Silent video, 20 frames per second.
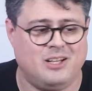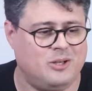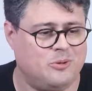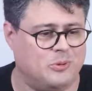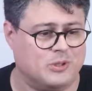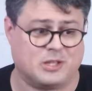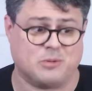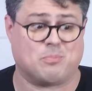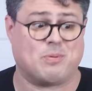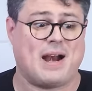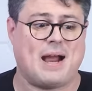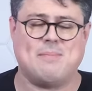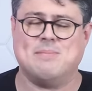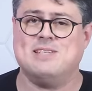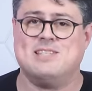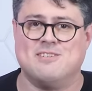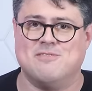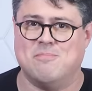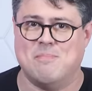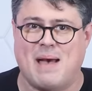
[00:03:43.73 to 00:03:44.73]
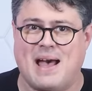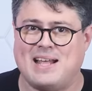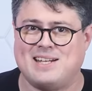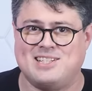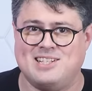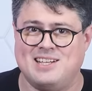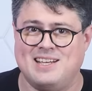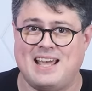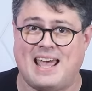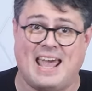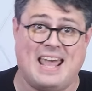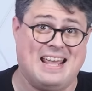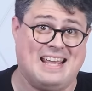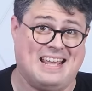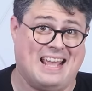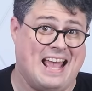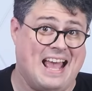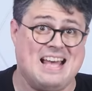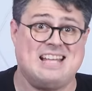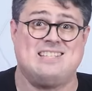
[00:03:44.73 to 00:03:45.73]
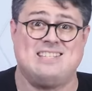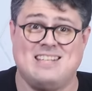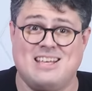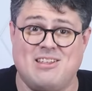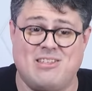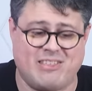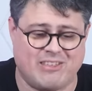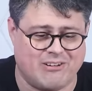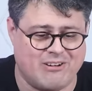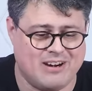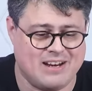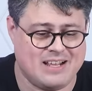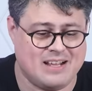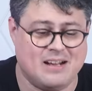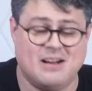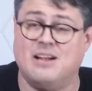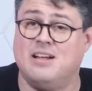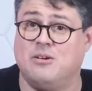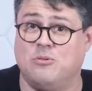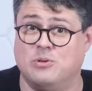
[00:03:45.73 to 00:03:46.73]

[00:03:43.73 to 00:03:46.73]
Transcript: with the promise of matching a SE/30,